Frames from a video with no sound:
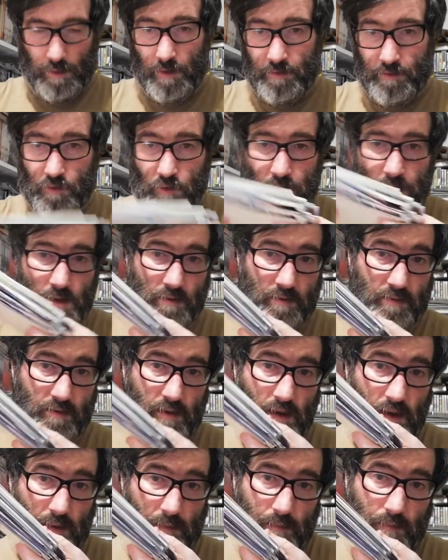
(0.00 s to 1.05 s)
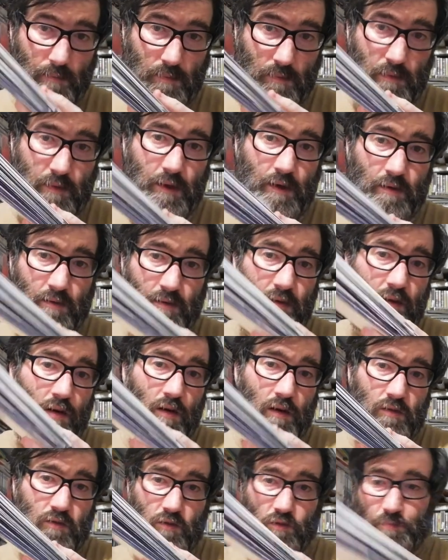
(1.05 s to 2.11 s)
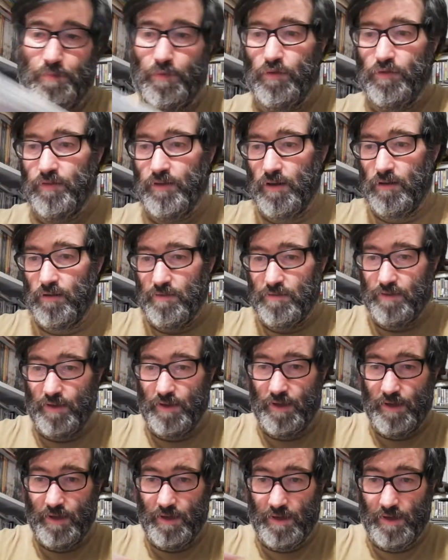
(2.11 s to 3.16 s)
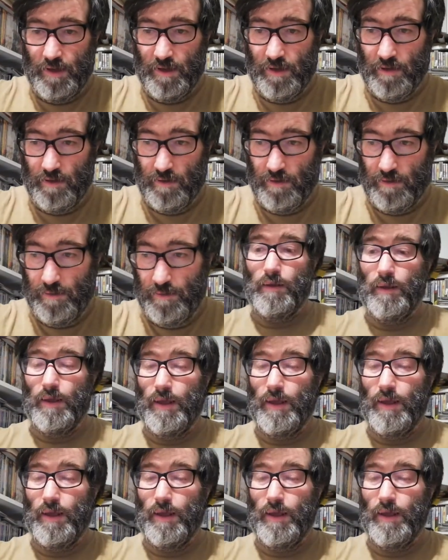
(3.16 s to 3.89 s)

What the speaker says: As you can see, there's a lot of postcards in here.